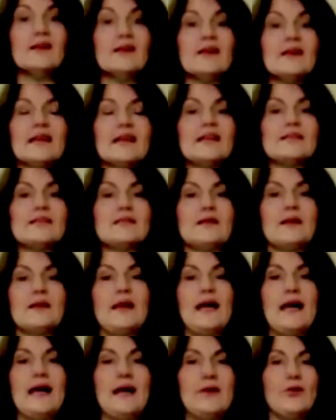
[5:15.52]
into the
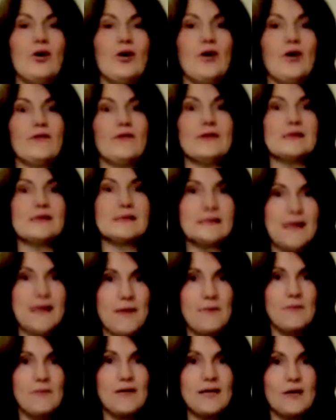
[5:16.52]
land of the
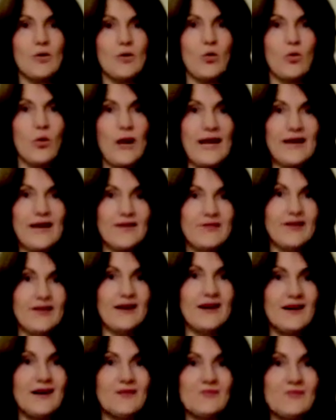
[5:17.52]

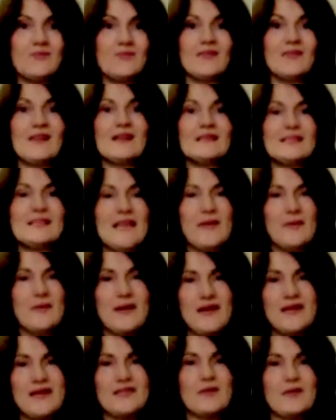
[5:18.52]
semi-quaver.
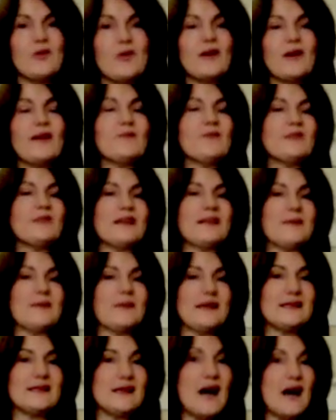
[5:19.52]
Semi is a word in music that
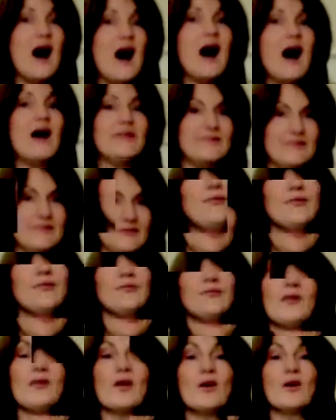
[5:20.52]
means half.
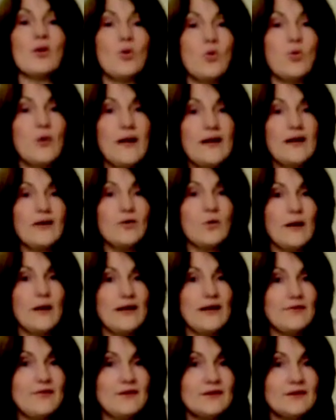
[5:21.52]
Quick
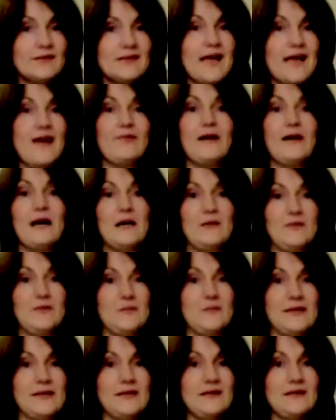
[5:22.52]
quavers have half a
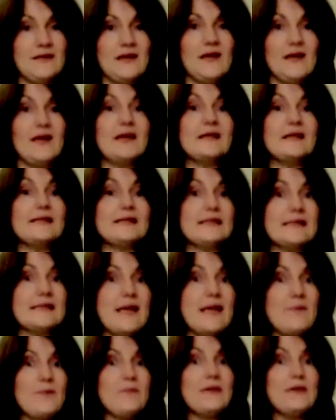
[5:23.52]
beat.
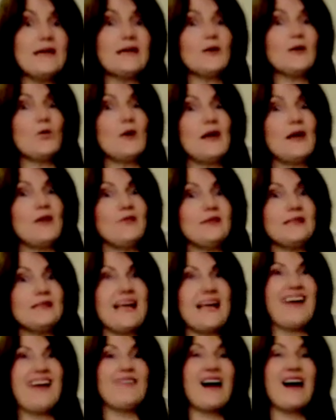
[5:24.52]
Semi-quavers
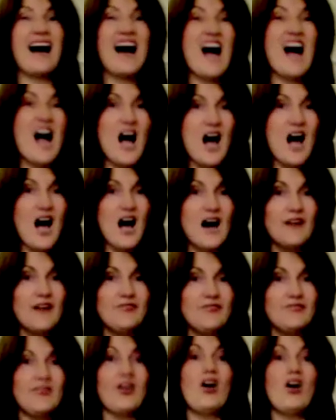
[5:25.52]
have a
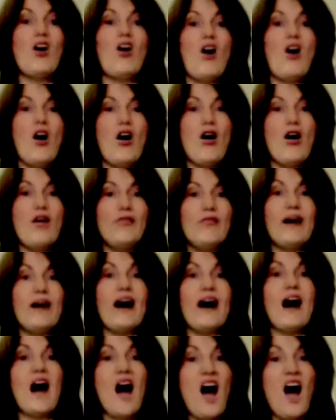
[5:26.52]
half of a
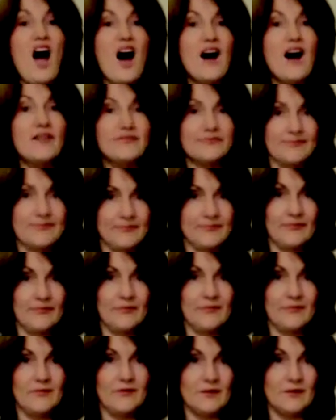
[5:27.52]
half.
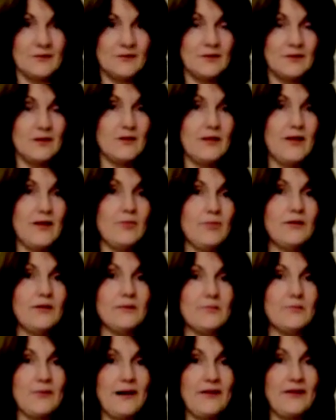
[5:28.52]
So now we're at
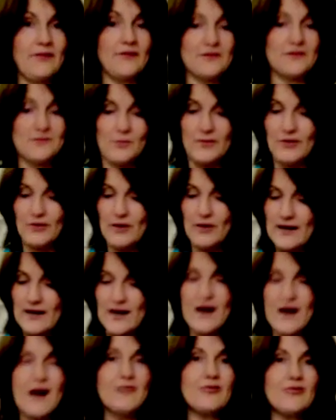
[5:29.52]
breakfast. We've got our
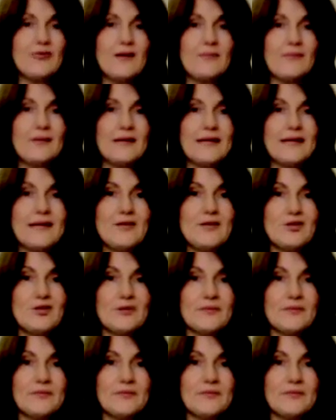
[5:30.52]
half crumpet each.